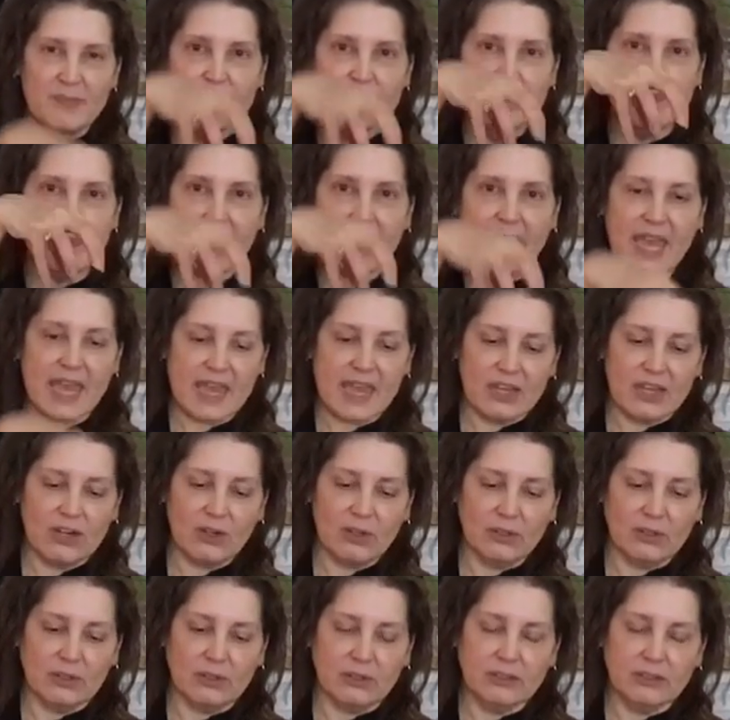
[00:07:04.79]

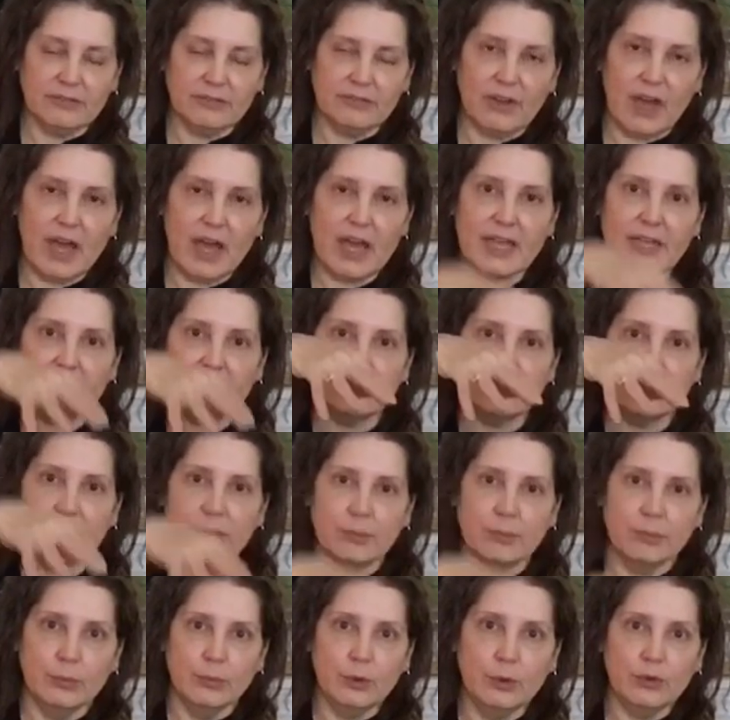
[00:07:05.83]
mechanical device
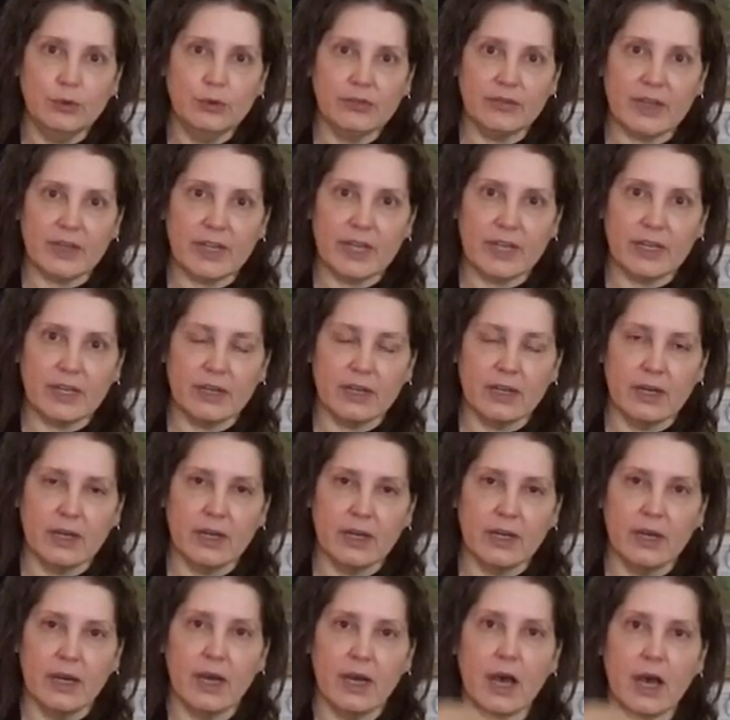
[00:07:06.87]
moving
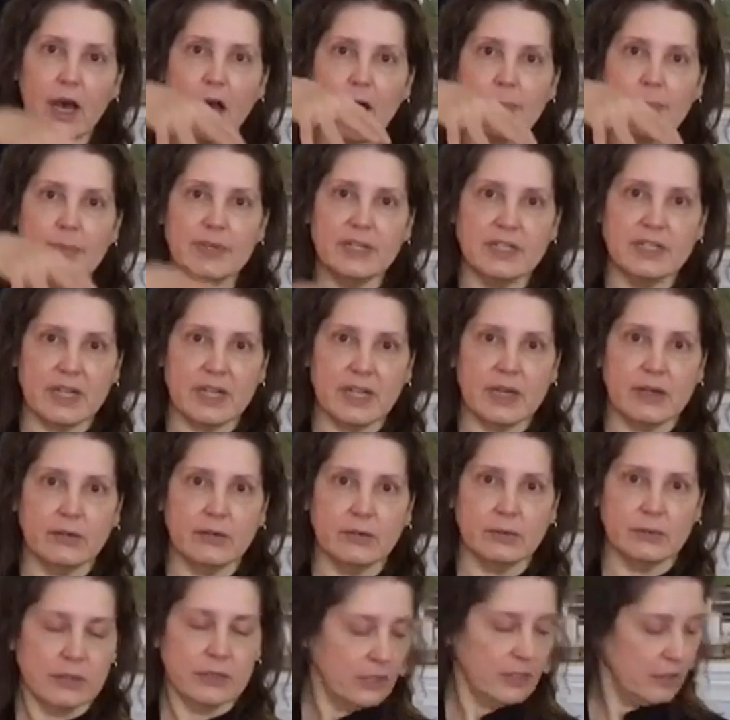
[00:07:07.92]
up and
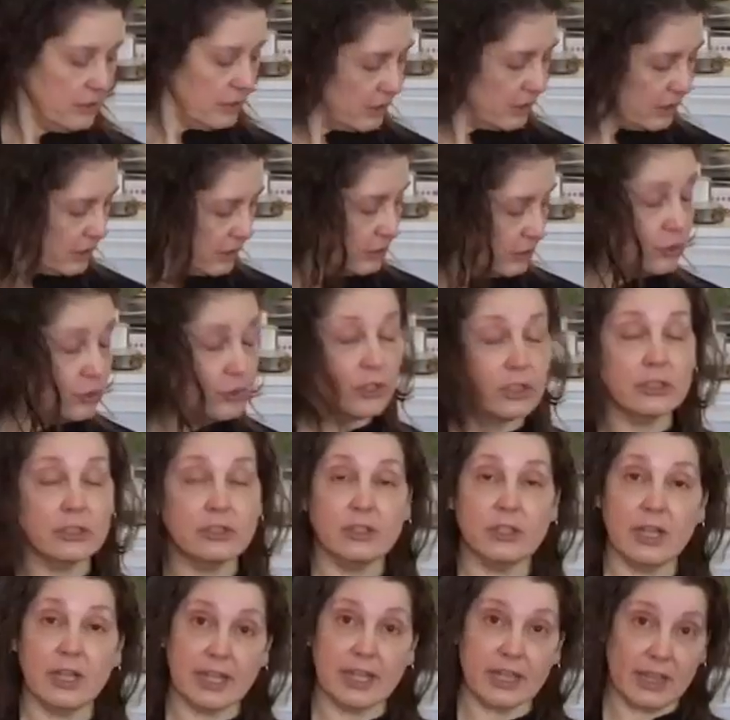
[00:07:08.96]
down, just
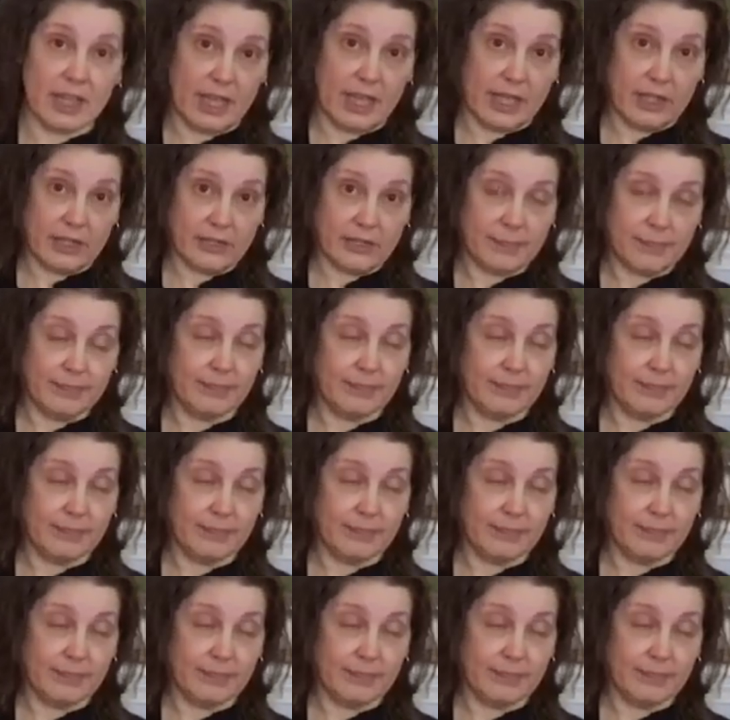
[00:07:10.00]
like that.